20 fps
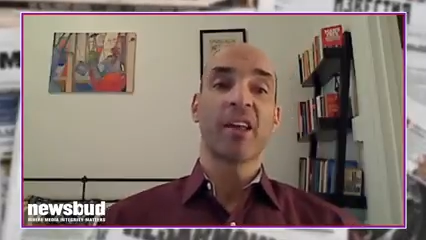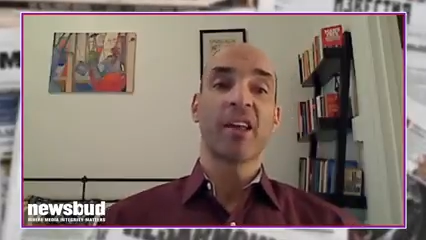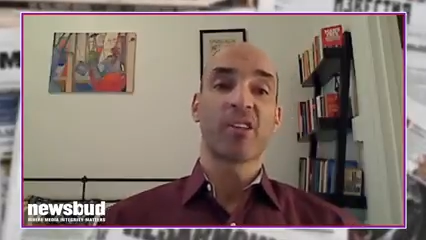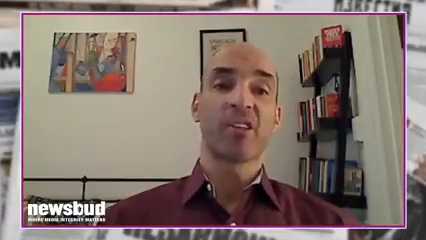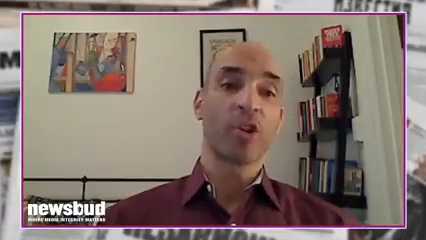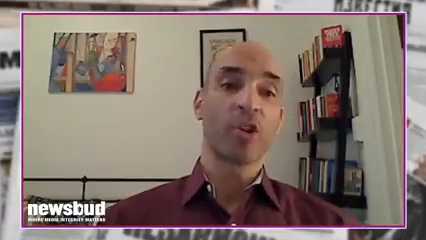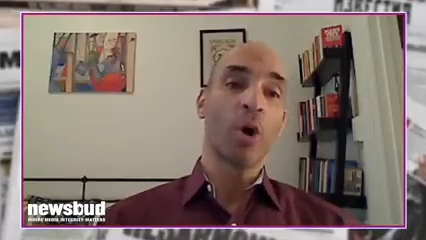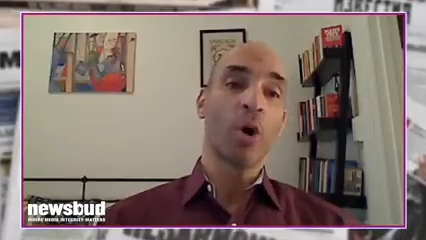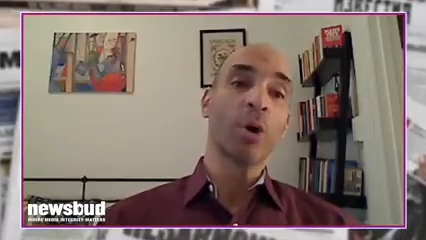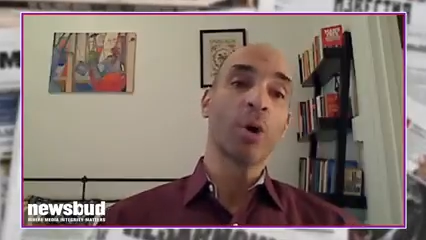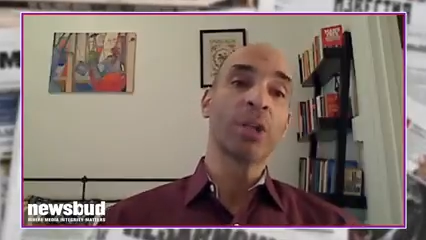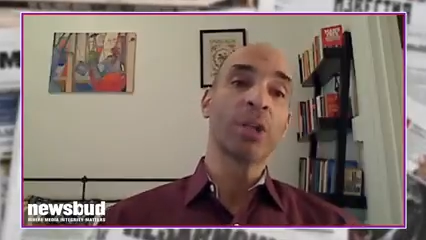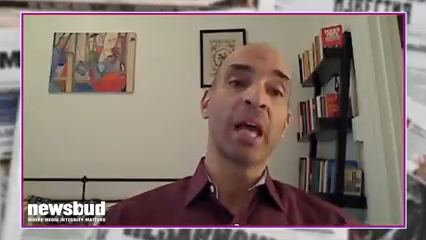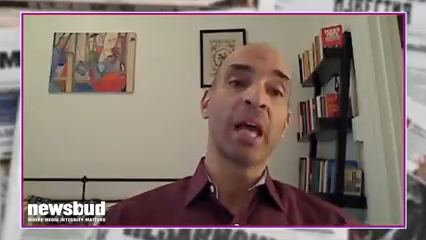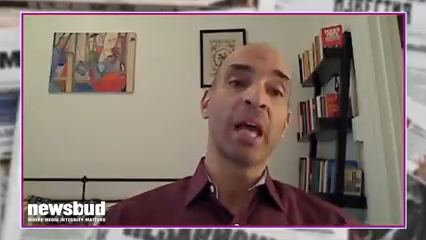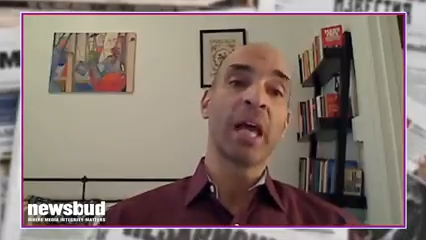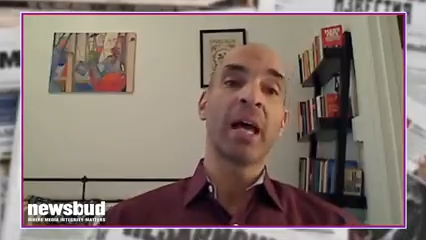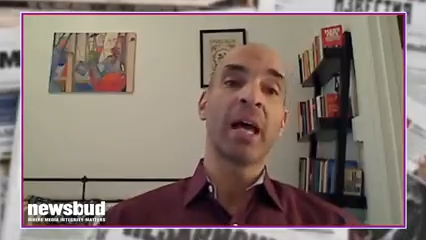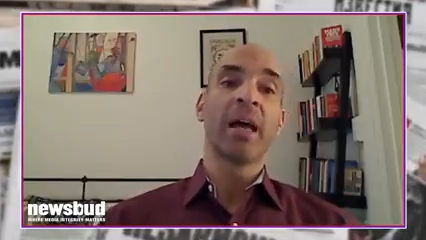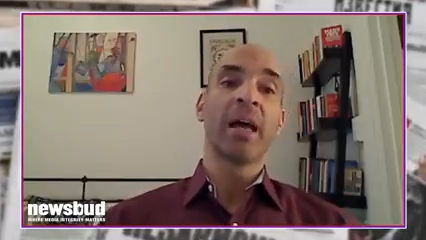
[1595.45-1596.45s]

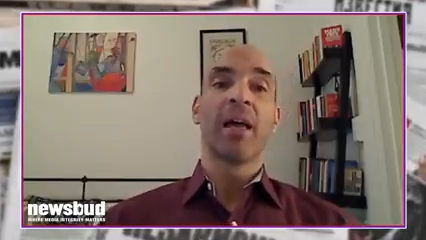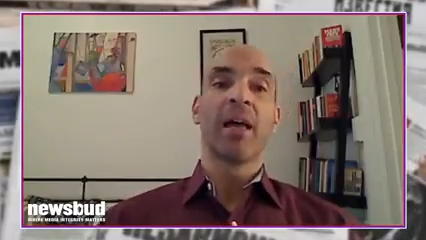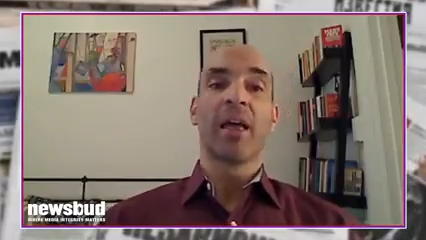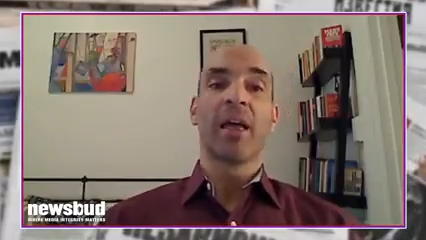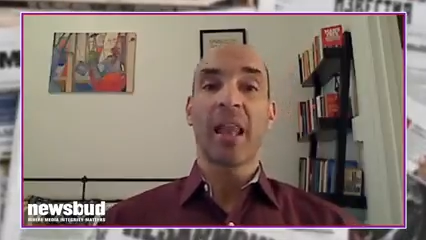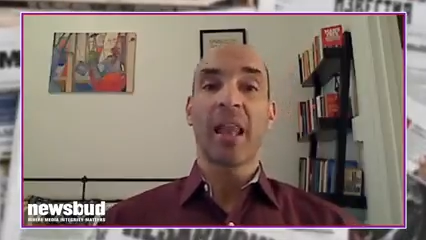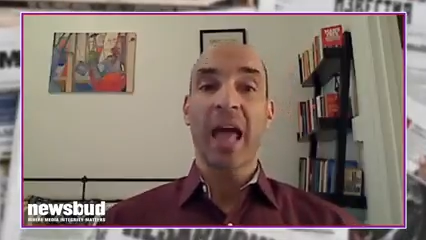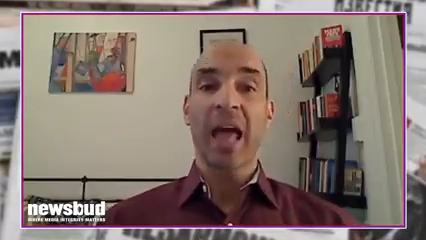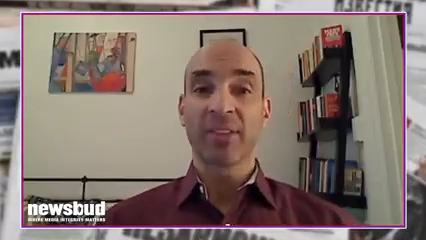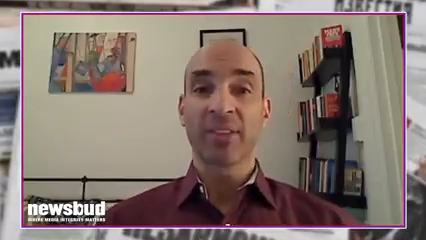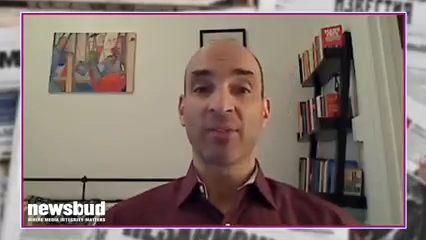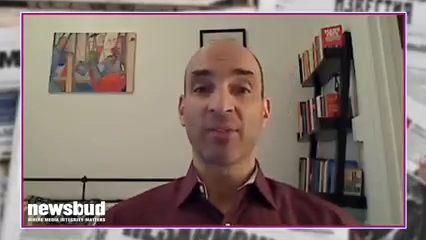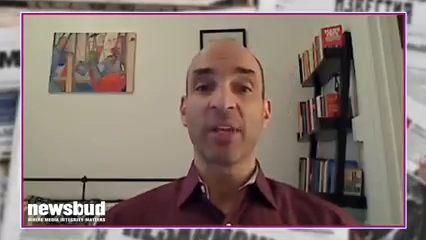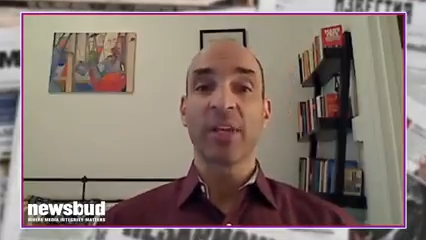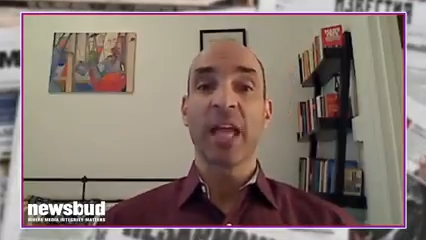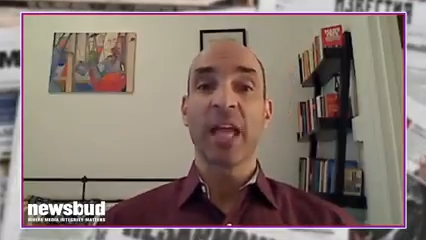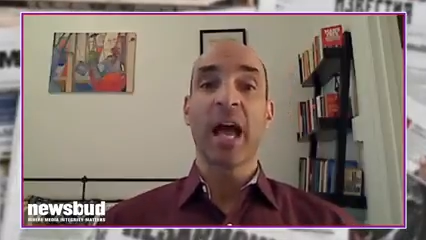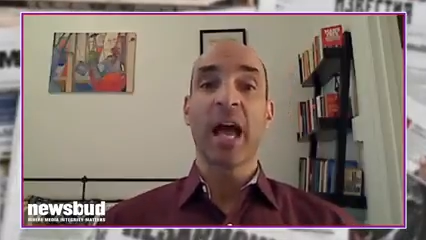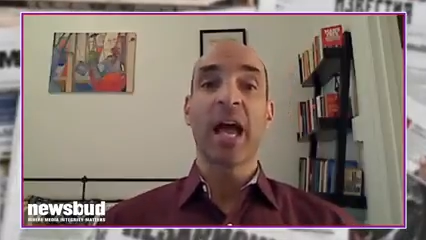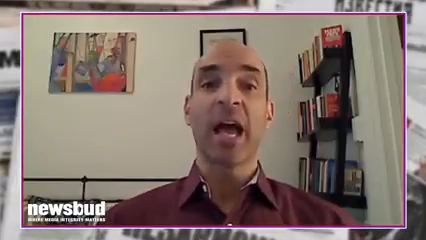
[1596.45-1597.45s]
Estonia,
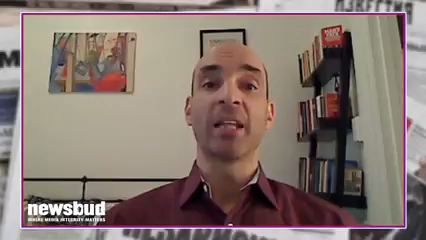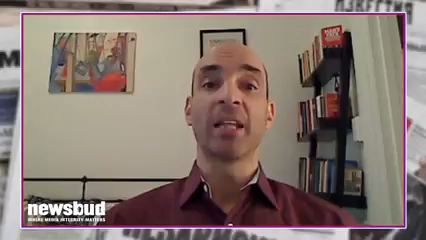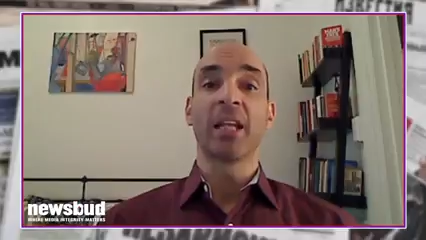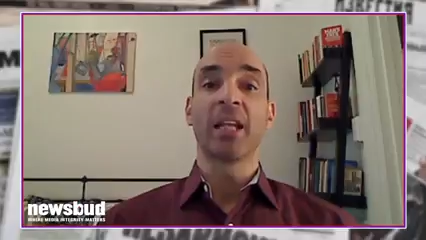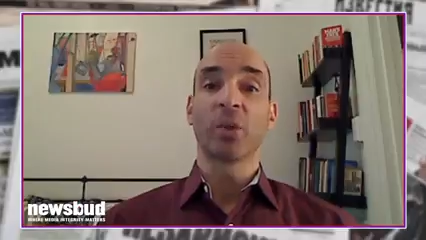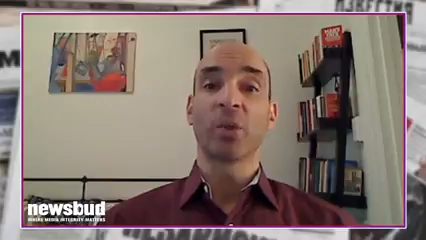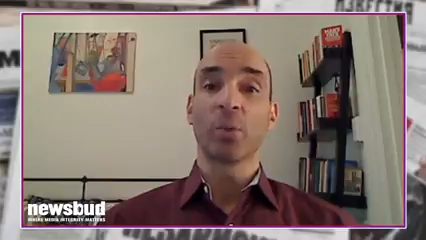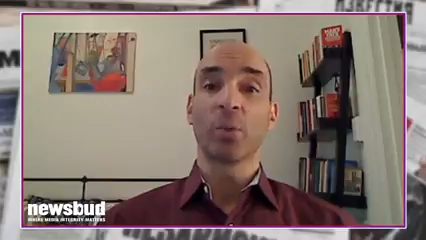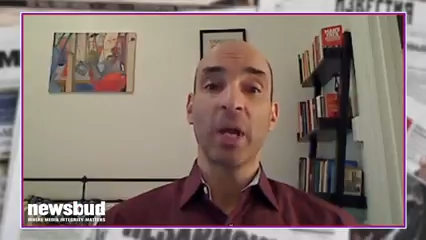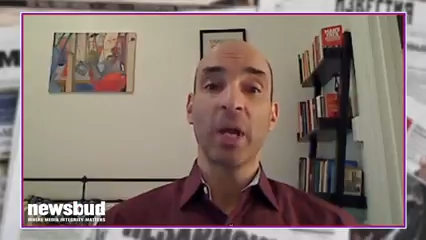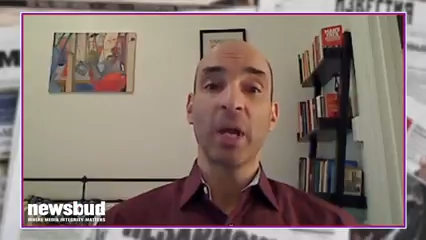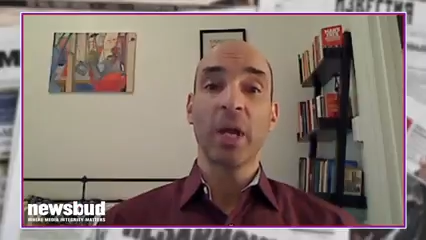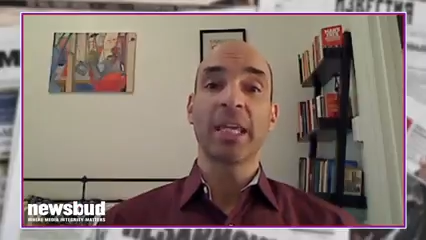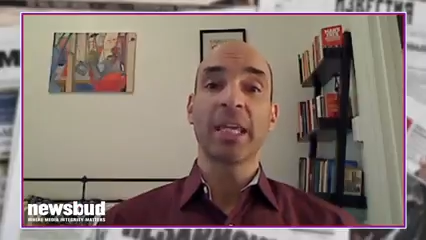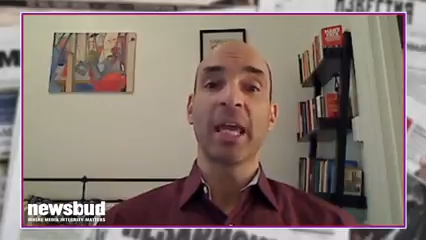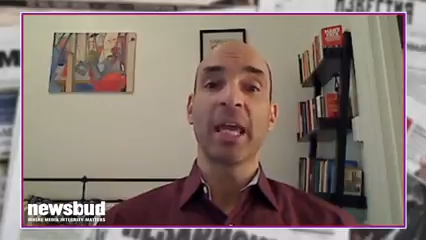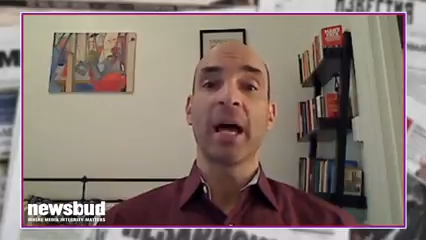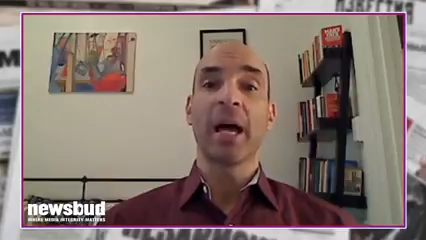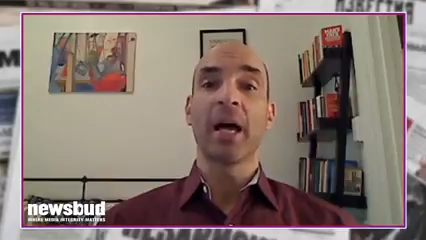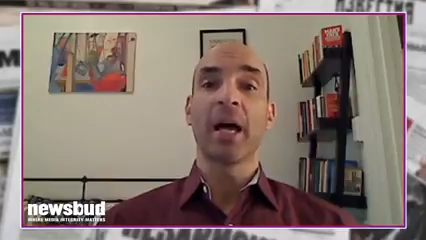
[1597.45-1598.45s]
Latvia, and
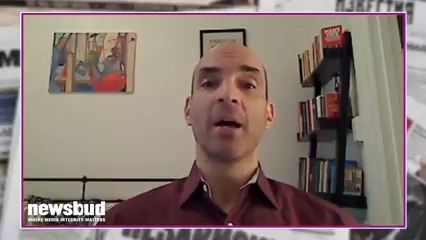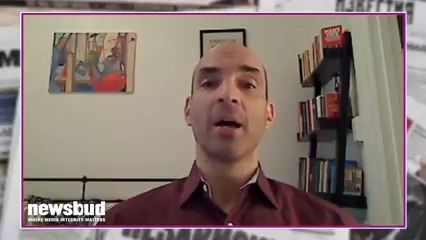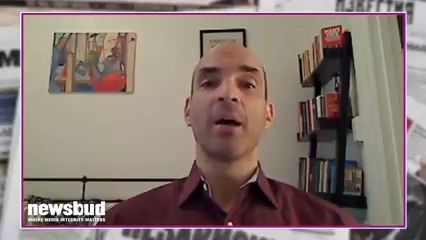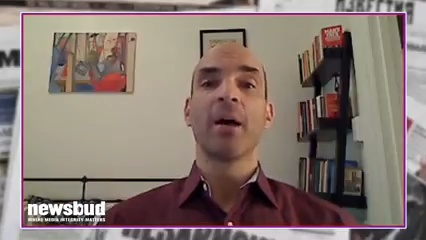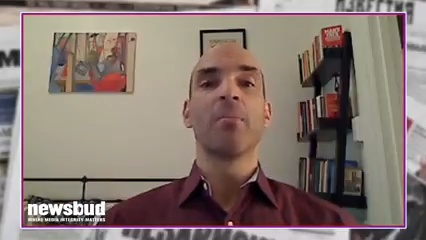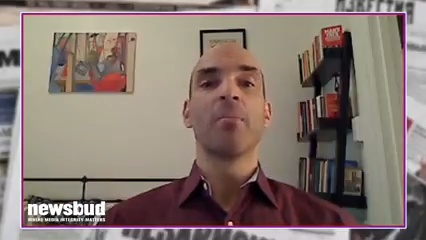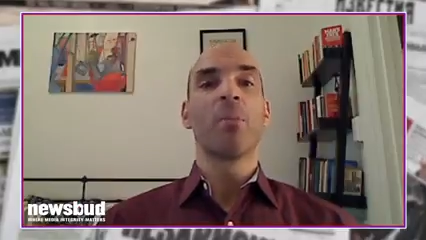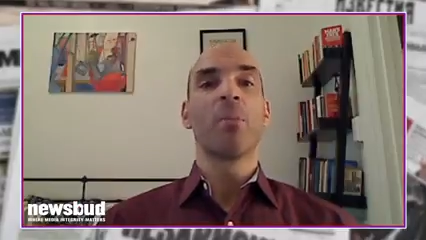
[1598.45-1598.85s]
Lithuania,